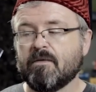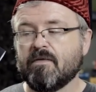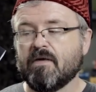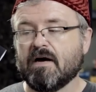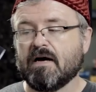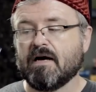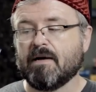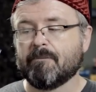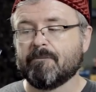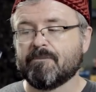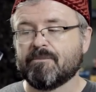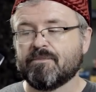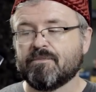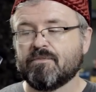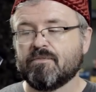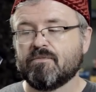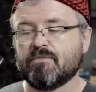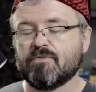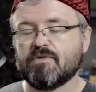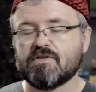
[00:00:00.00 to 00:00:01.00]
Um,
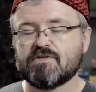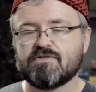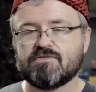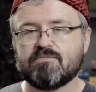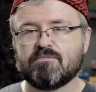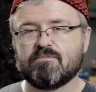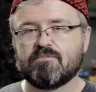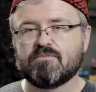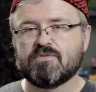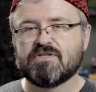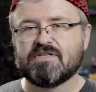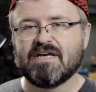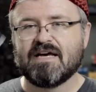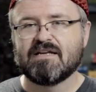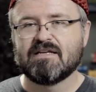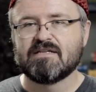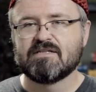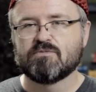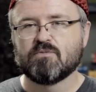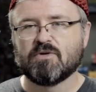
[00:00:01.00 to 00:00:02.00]
this set
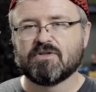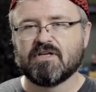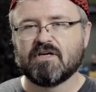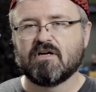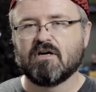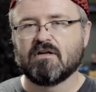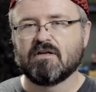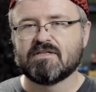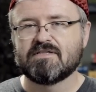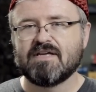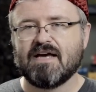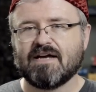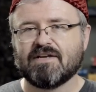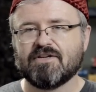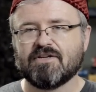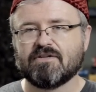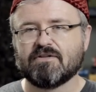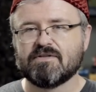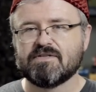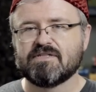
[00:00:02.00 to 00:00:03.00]
is what they call a
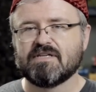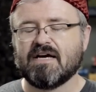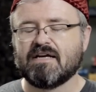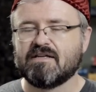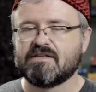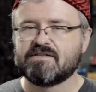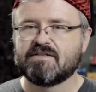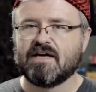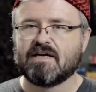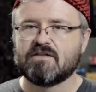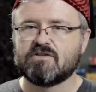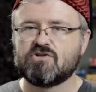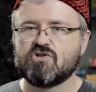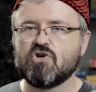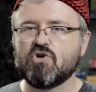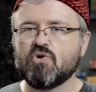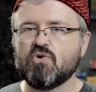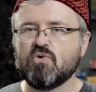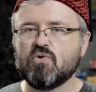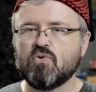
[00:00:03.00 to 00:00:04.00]
technical set. It's got
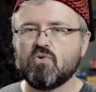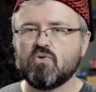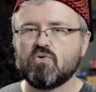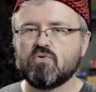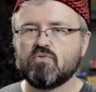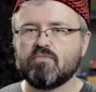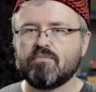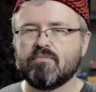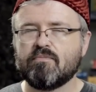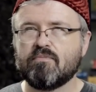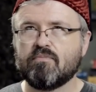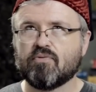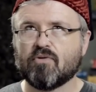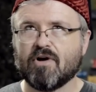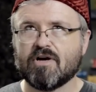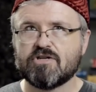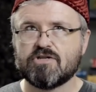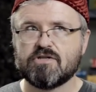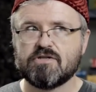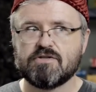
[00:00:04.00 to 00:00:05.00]
two
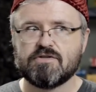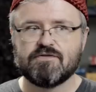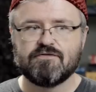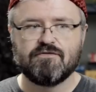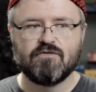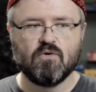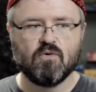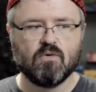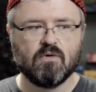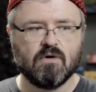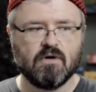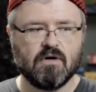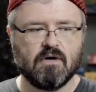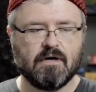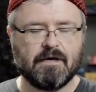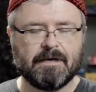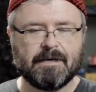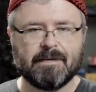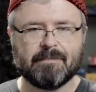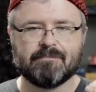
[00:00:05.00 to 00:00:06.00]
brushes for
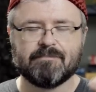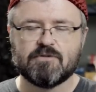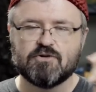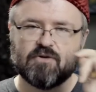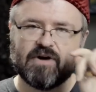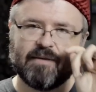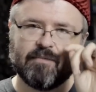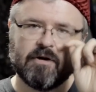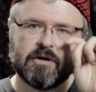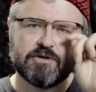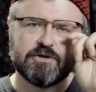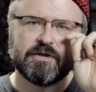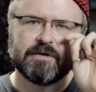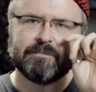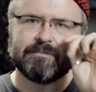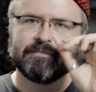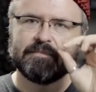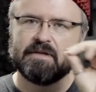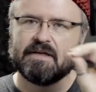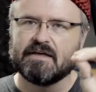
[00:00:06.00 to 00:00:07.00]
um, dry brushing,
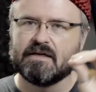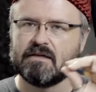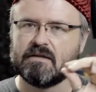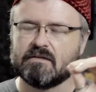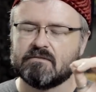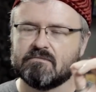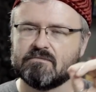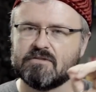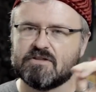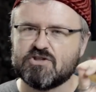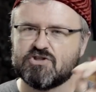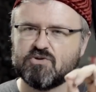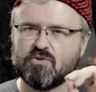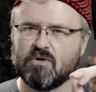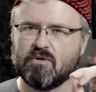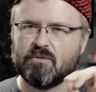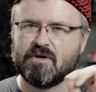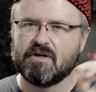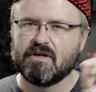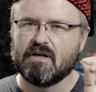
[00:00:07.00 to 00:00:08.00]
like a, a, short
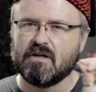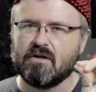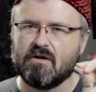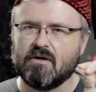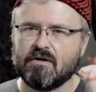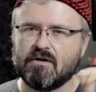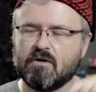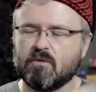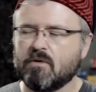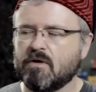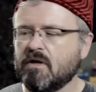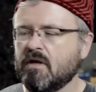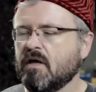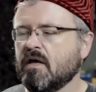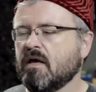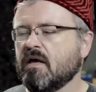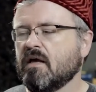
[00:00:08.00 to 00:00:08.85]
one and a longer one.